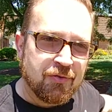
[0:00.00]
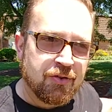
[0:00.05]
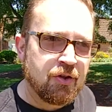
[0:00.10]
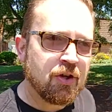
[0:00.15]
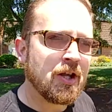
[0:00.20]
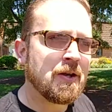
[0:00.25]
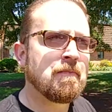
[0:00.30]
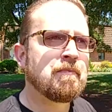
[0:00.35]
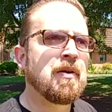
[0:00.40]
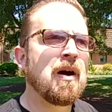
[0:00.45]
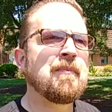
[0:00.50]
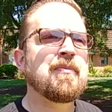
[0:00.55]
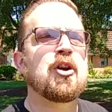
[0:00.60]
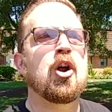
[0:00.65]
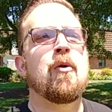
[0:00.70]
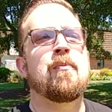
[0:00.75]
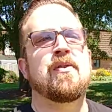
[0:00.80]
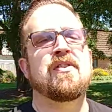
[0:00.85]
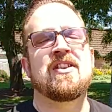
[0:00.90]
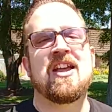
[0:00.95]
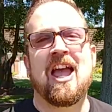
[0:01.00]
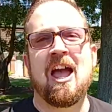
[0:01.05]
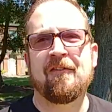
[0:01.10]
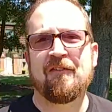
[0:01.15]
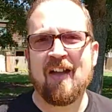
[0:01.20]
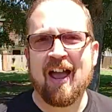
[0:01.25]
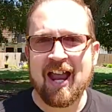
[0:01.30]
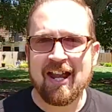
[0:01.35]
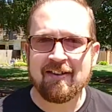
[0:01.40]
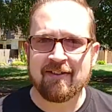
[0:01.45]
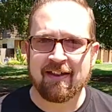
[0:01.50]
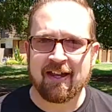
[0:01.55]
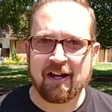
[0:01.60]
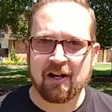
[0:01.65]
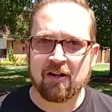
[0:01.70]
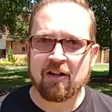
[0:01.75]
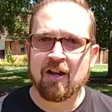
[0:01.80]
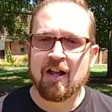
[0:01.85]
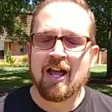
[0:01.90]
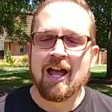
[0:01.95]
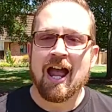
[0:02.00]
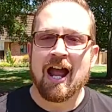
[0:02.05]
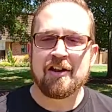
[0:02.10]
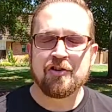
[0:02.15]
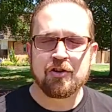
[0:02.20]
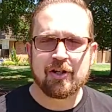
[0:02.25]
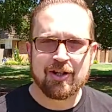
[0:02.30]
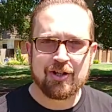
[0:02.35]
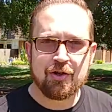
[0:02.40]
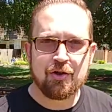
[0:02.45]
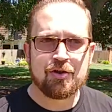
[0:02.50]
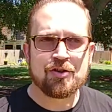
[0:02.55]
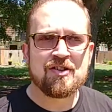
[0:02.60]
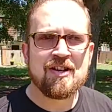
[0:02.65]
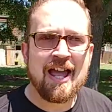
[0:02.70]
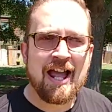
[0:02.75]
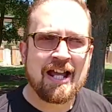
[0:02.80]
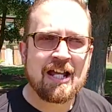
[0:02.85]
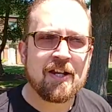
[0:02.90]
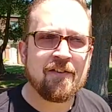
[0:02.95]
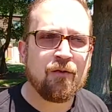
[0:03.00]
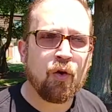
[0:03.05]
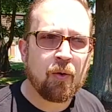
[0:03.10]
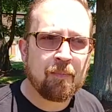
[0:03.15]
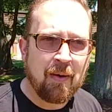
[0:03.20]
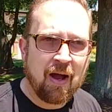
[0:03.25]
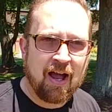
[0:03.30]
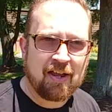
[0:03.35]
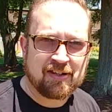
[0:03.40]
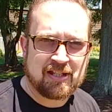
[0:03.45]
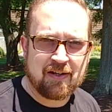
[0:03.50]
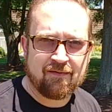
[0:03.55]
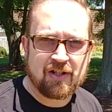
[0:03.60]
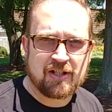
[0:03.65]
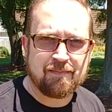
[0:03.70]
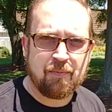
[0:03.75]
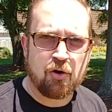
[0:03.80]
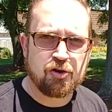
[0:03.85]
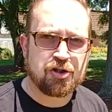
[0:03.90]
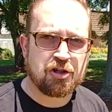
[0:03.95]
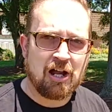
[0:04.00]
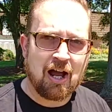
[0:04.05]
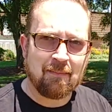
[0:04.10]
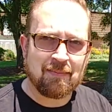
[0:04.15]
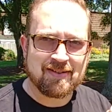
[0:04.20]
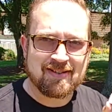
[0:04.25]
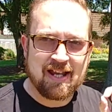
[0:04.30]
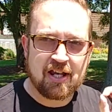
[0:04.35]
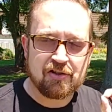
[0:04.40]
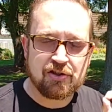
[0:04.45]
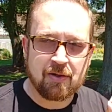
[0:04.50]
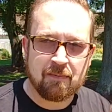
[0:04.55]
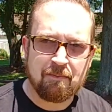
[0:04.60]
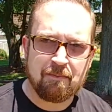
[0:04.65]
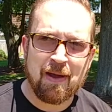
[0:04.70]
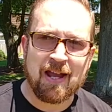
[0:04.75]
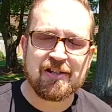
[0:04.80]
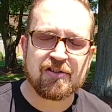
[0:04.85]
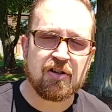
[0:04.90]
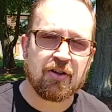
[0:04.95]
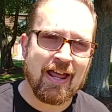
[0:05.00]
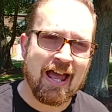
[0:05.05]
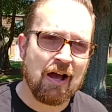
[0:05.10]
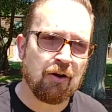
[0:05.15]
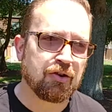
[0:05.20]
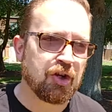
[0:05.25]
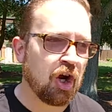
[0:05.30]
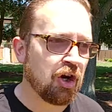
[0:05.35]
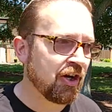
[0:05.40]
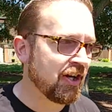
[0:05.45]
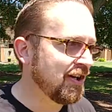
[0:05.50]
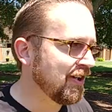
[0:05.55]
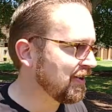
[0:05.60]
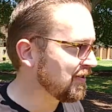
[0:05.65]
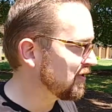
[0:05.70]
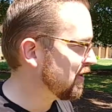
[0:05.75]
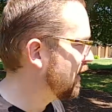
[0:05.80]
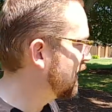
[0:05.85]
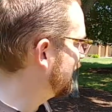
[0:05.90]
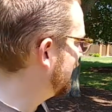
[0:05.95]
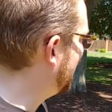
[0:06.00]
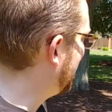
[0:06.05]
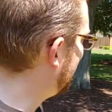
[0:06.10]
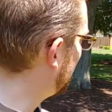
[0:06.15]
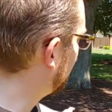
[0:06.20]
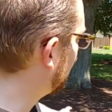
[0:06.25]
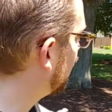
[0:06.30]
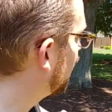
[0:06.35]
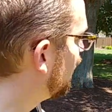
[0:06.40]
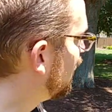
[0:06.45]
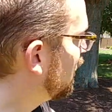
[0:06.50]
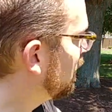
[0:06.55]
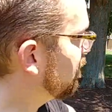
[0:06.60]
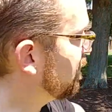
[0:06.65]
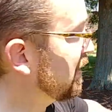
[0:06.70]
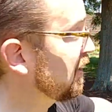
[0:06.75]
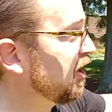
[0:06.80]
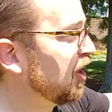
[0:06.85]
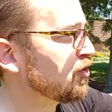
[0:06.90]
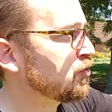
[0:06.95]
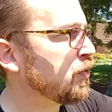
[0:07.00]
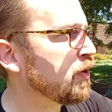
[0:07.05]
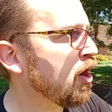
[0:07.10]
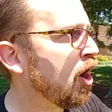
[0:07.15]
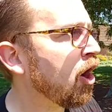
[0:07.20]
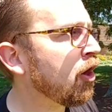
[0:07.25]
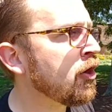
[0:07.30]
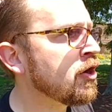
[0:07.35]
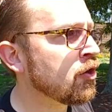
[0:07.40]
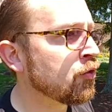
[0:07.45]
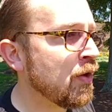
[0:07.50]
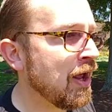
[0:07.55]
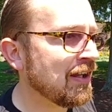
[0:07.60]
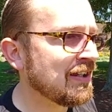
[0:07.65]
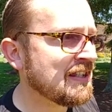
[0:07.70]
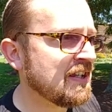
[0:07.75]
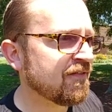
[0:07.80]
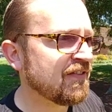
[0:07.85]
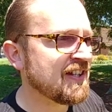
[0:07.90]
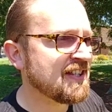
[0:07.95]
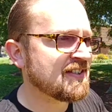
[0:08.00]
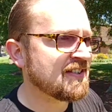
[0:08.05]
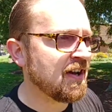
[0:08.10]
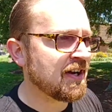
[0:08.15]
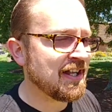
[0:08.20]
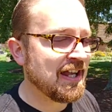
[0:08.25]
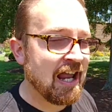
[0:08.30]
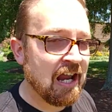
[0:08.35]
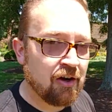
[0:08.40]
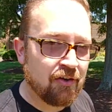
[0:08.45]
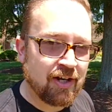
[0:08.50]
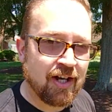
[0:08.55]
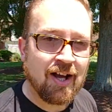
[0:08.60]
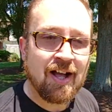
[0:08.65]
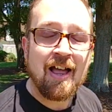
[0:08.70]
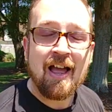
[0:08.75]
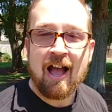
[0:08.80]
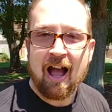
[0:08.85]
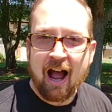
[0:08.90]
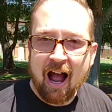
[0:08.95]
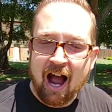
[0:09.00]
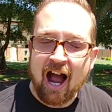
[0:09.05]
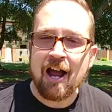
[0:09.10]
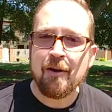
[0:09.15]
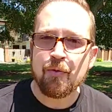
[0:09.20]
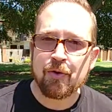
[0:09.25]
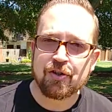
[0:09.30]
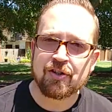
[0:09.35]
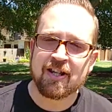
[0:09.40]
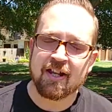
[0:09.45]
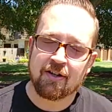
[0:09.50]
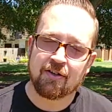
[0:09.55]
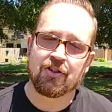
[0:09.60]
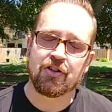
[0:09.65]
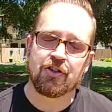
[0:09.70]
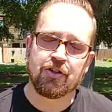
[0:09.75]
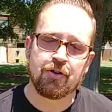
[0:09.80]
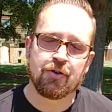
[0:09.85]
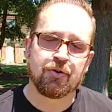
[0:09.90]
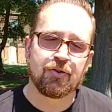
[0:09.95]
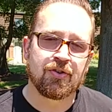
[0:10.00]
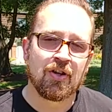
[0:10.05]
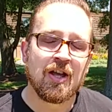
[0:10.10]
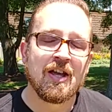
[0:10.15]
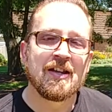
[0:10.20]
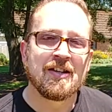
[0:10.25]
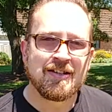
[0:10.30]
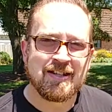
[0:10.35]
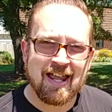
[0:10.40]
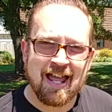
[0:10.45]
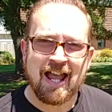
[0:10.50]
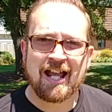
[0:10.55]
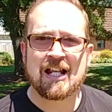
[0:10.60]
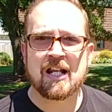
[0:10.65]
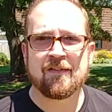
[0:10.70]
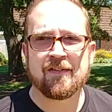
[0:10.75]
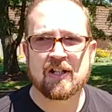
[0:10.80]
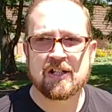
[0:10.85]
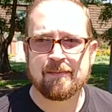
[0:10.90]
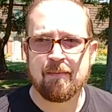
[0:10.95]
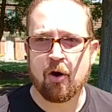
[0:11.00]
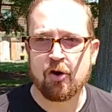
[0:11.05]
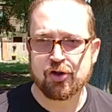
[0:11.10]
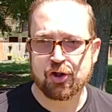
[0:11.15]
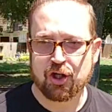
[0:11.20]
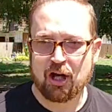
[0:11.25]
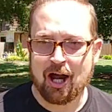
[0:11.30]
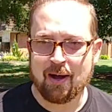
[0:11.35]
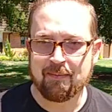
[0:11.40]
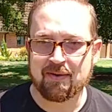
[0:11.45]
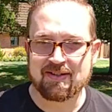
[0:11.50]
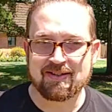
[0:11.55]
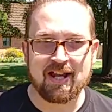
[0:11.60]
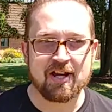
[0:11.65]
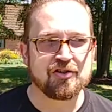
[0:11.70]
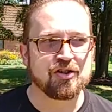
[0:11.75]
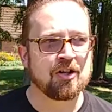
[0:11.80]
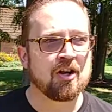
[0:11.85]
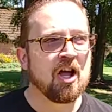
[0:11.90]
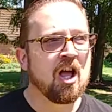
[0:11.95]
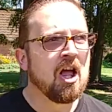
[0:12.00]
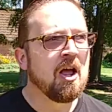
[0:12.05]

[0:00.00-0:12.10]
You can bump it open to F8 there, and you can use negative or positive exposure compensation based on how dark it is. Here, because we are in a relatively sunny area, I would tend to use negative exposure compensation.